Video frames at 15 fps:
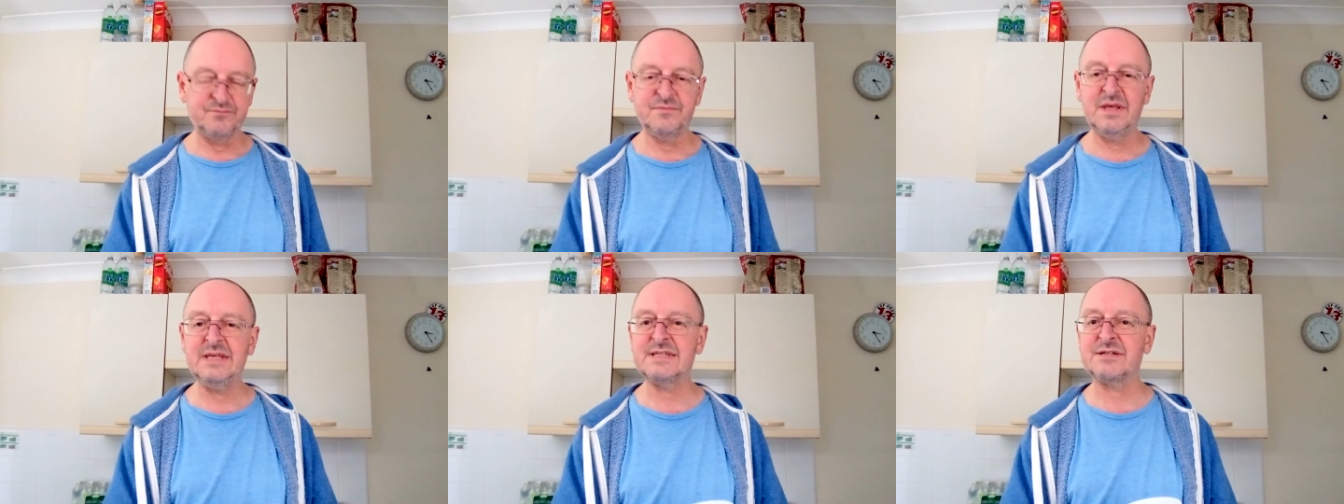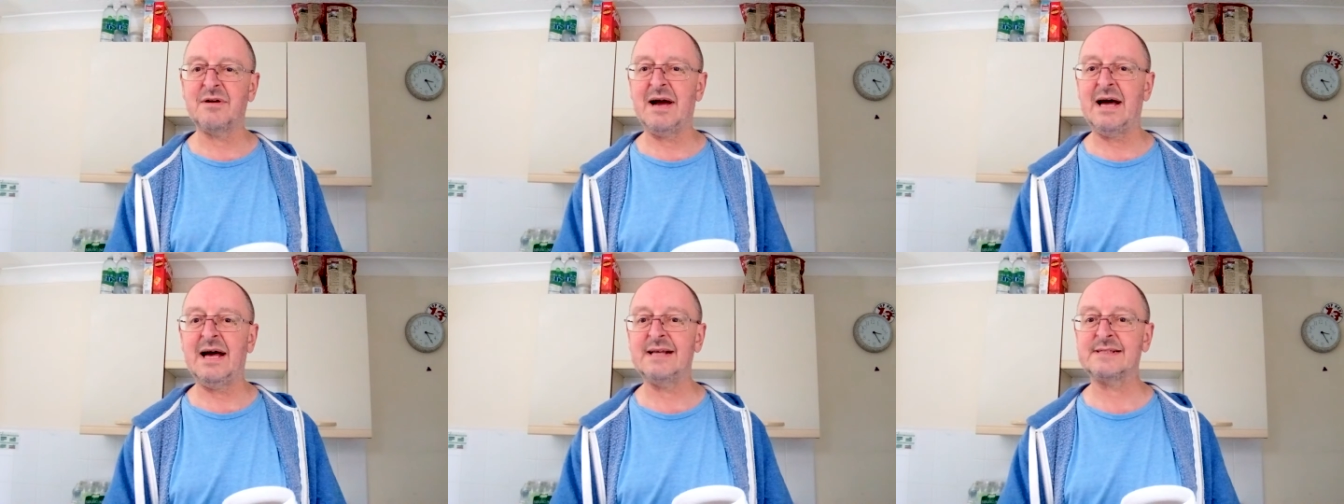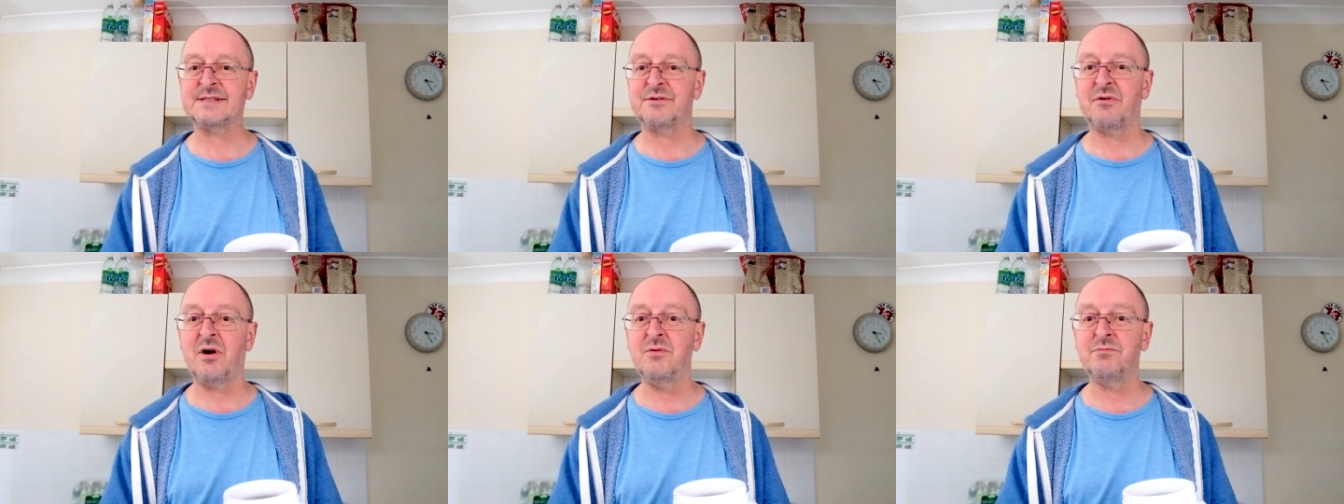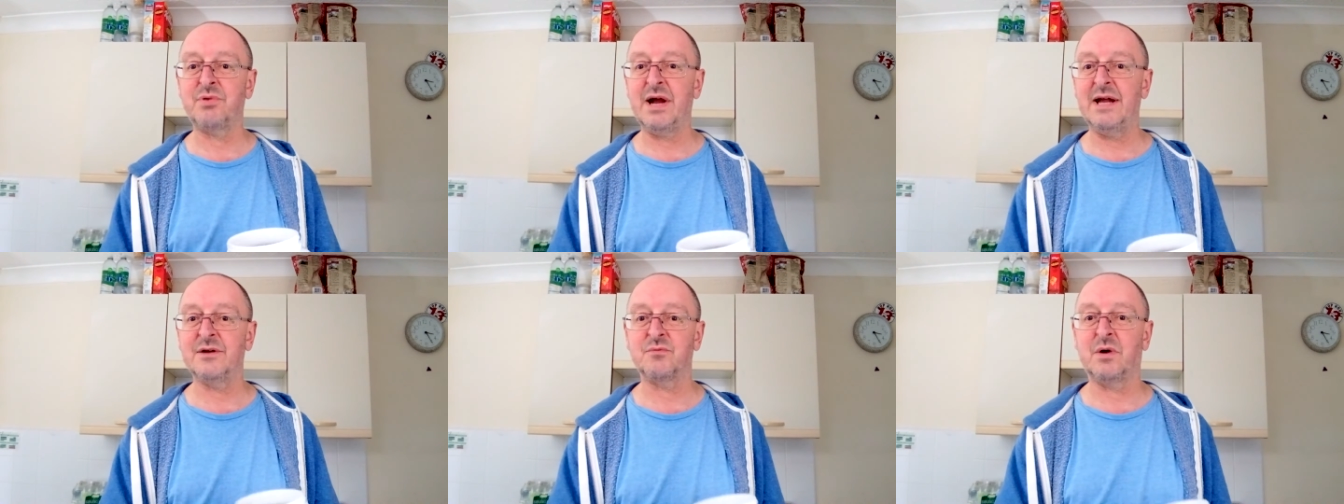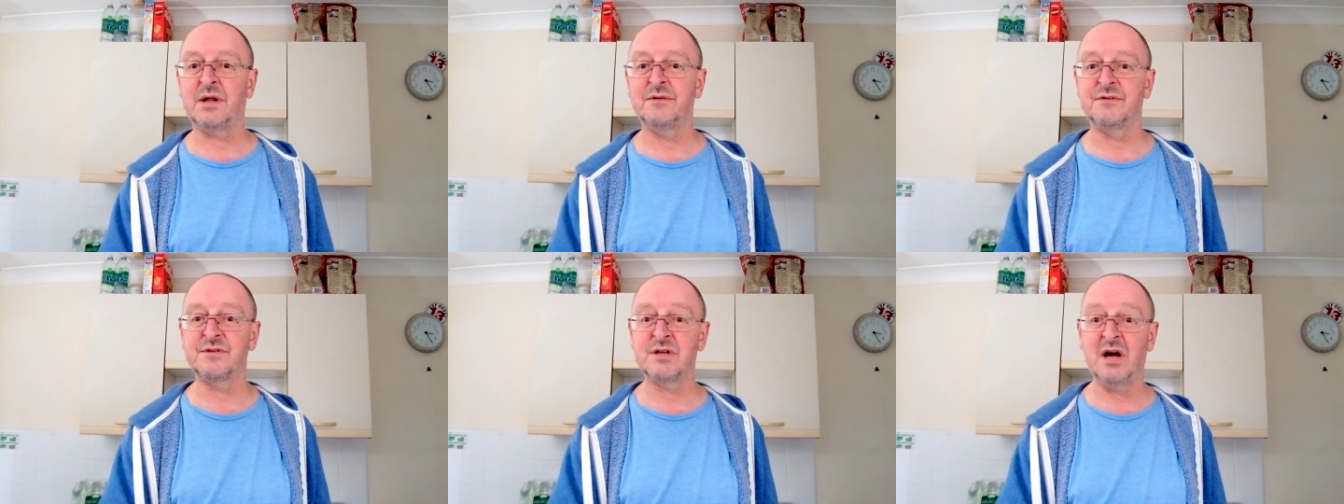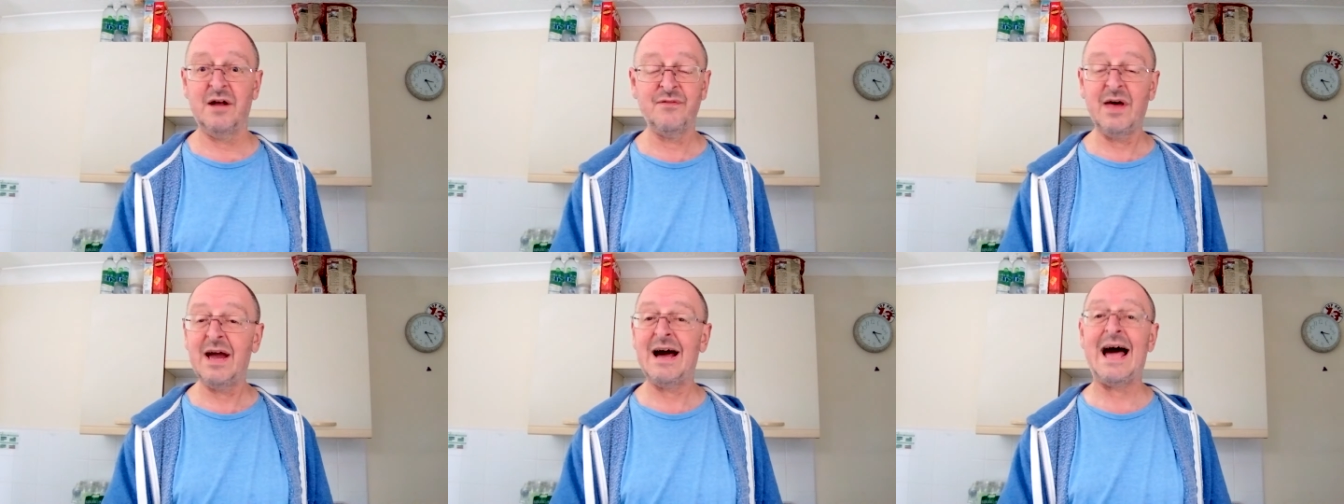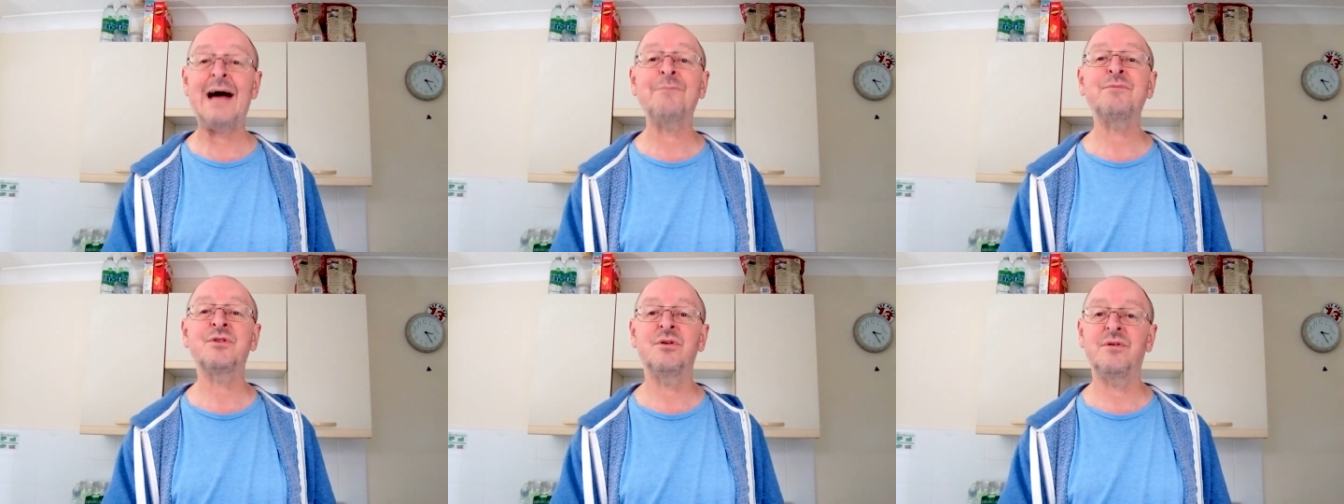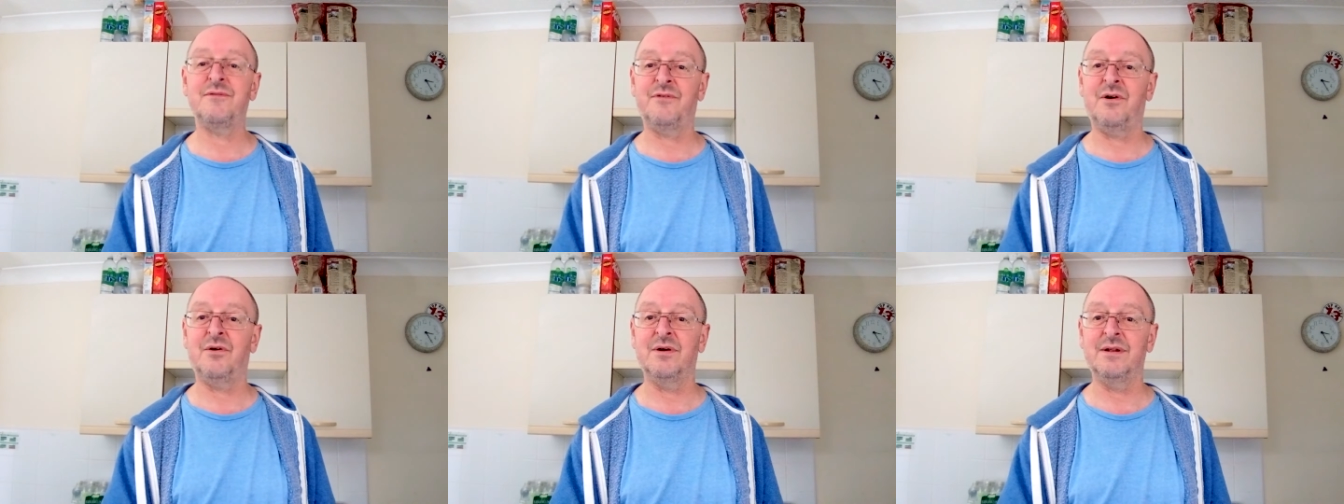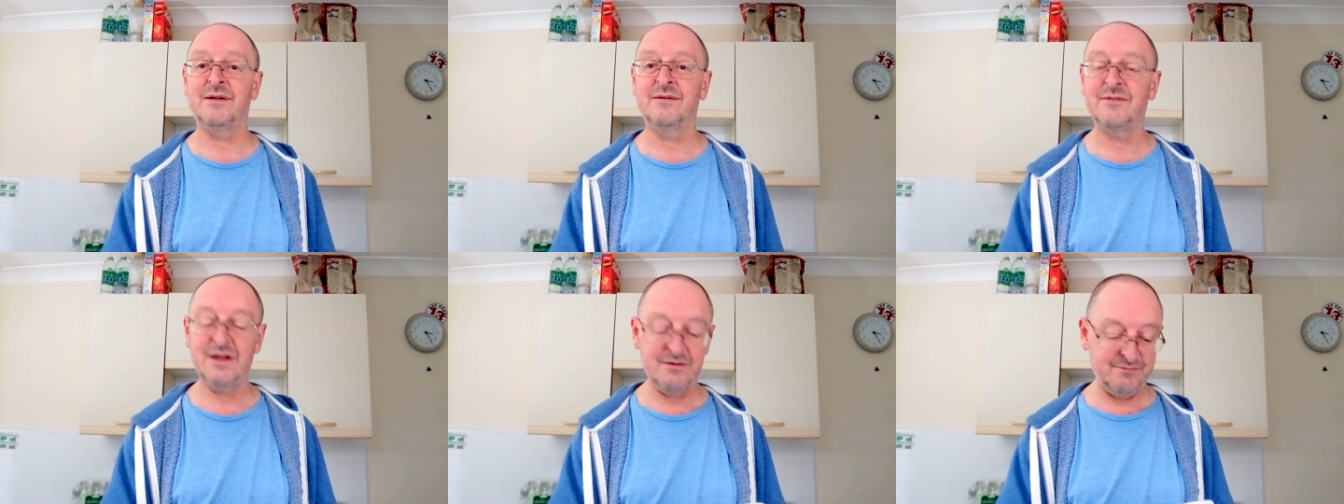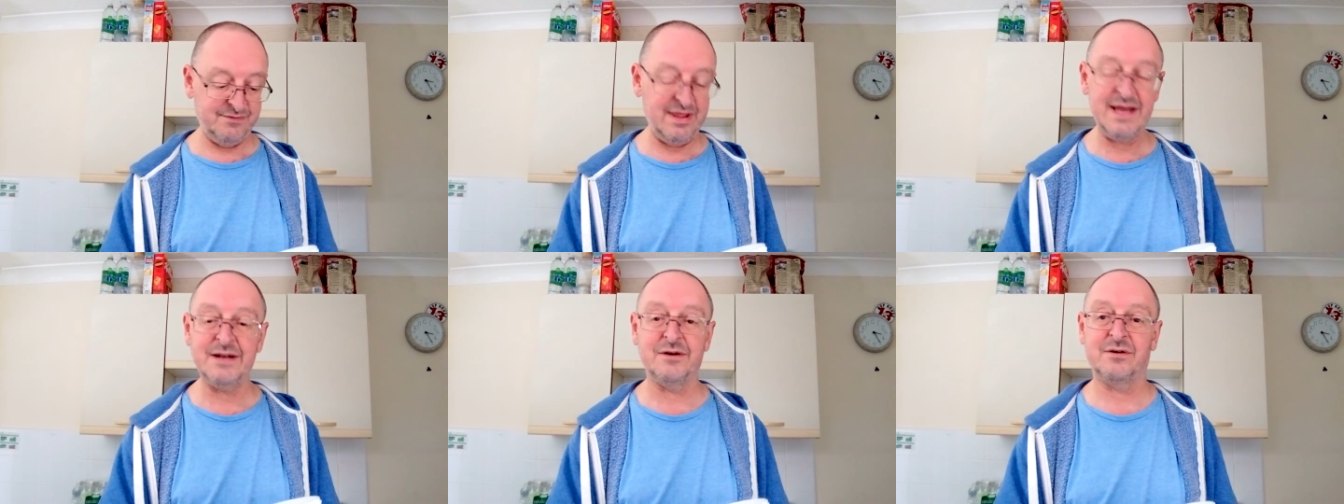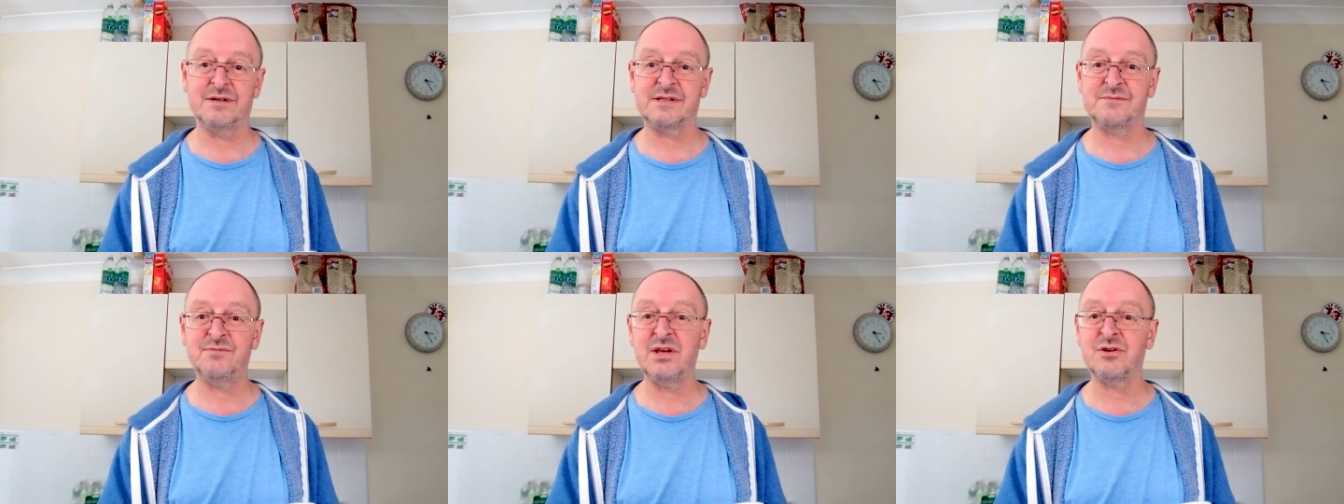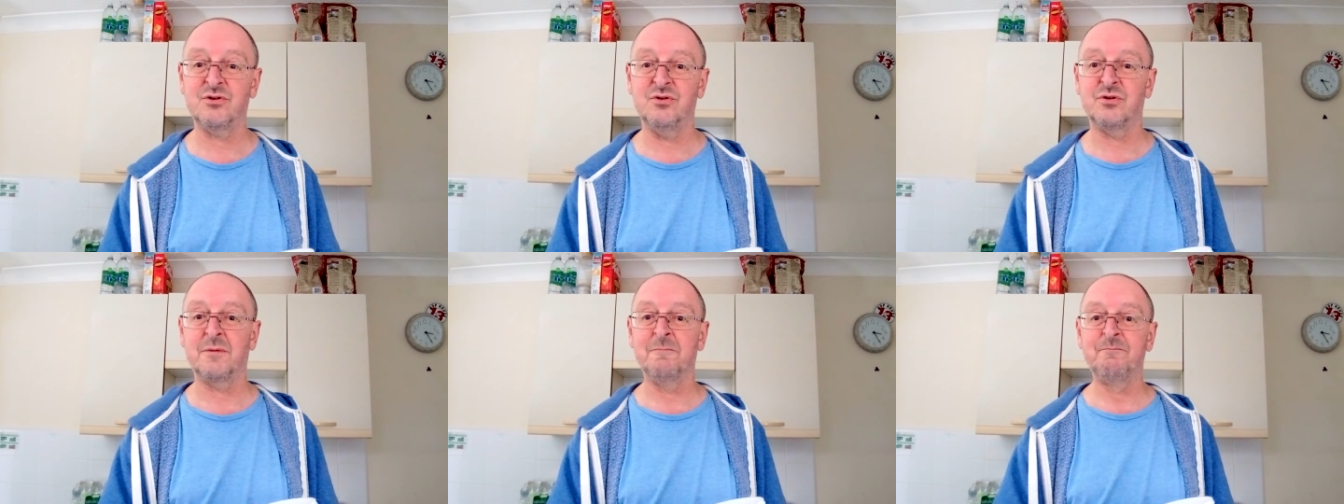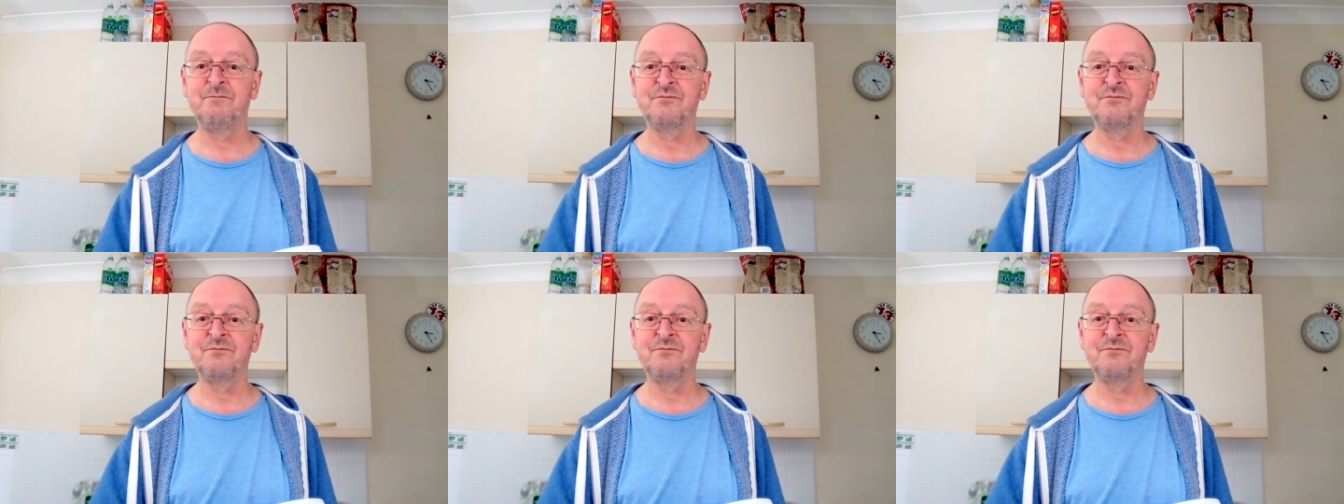These are Asda own brand ones, and they are absolutely fine. They're nice. They're good.